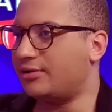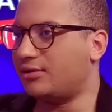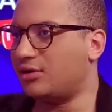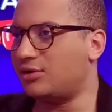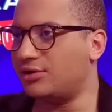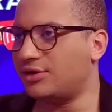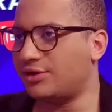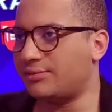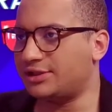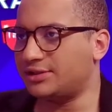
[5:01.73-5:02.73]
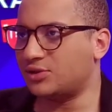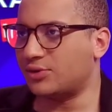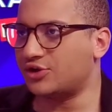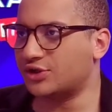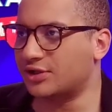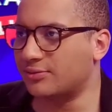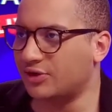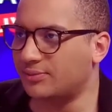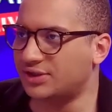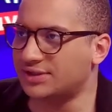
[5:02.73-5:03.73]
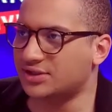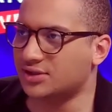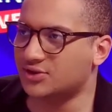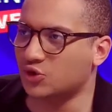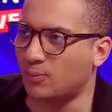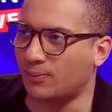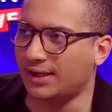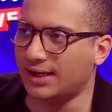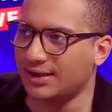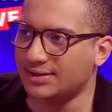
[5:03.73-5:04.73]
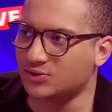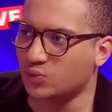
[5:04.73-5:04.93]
all the thematic you were talking about, but it's also a place